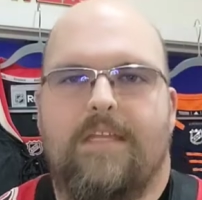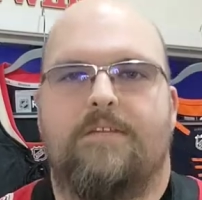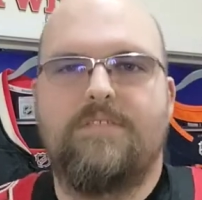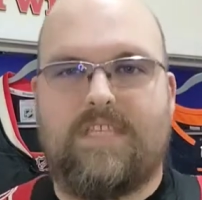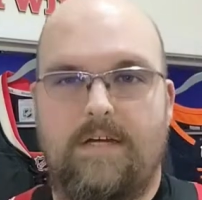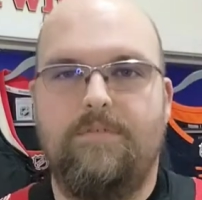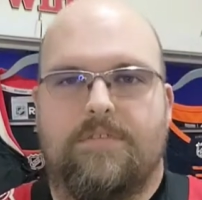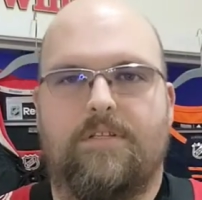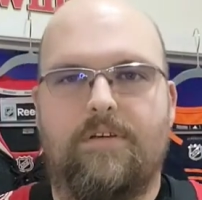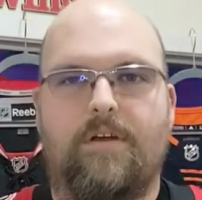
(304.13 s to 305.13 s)
those Devils
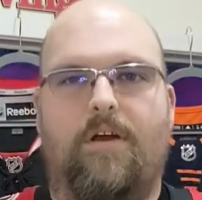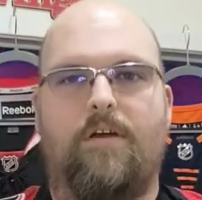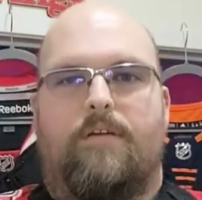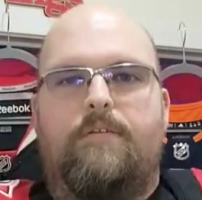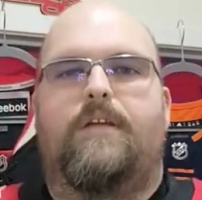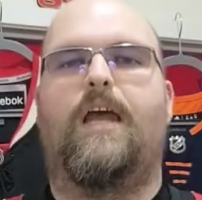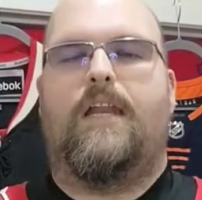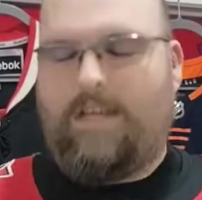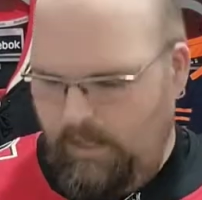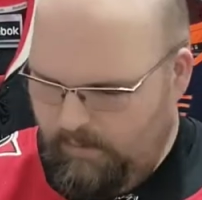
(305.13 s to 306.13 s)
are are got
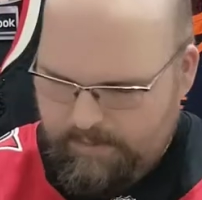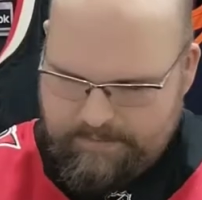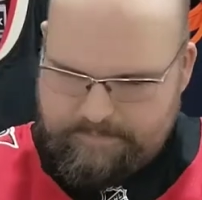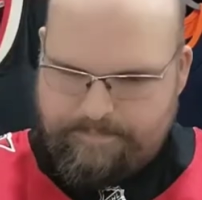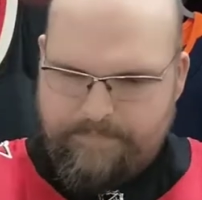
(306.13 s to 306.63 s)
it going.